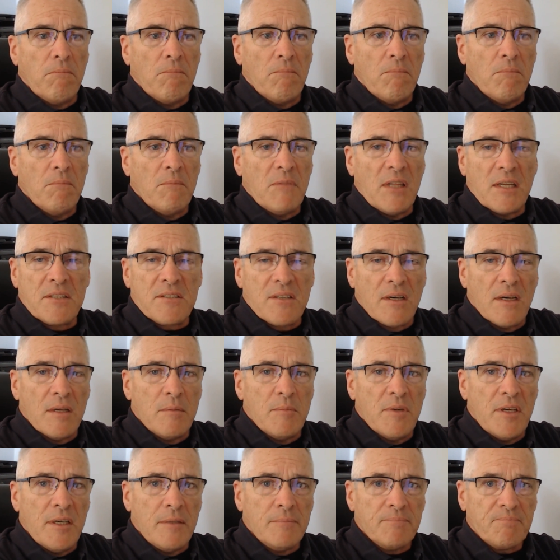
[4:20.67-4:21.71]
That's on
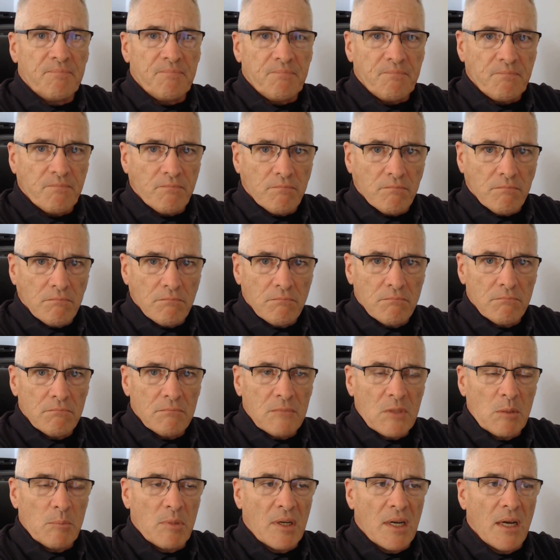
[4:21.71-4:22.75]
me.
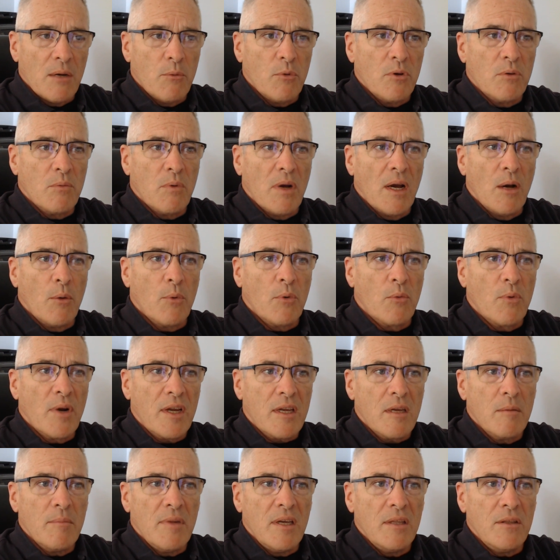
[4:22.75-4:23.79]
But I would
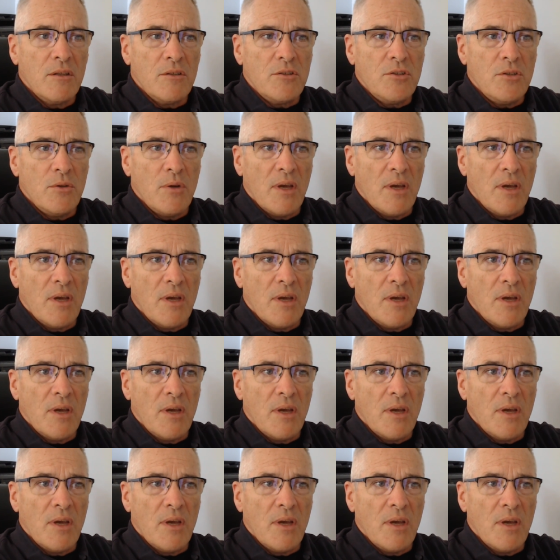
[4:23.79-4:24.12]
recommend that you